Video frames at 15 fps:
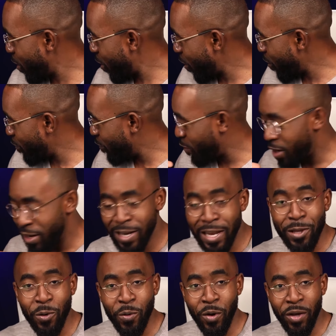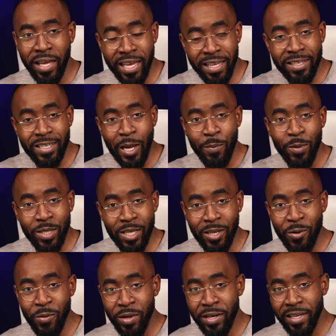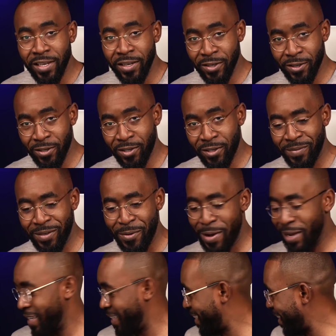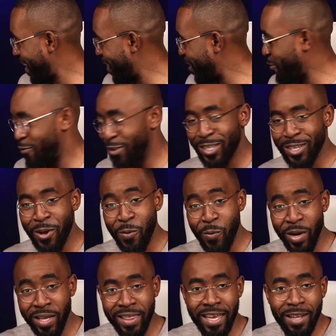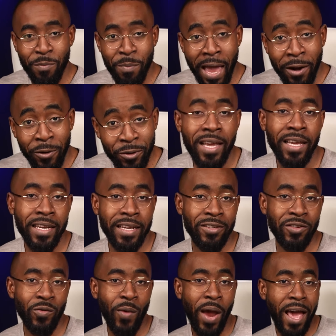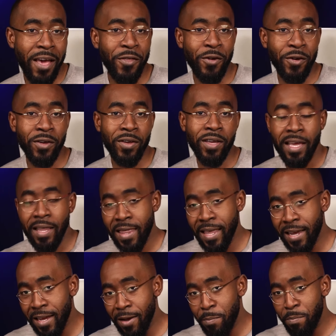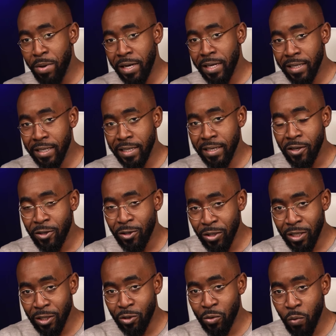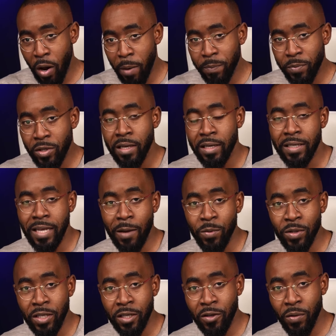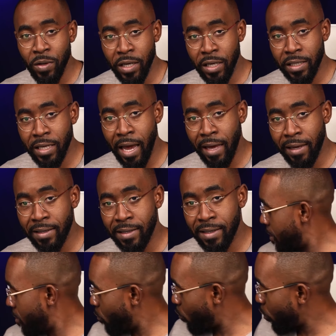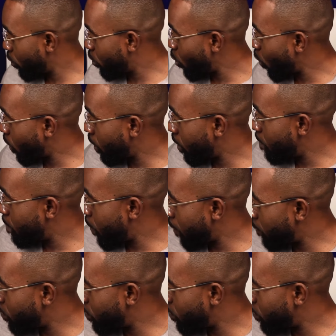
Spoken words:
of network and cybersecurity gears. Well, it's not the physical weight that matters. It is rather their ability to disrupt cybersecurity attacks. We are talking about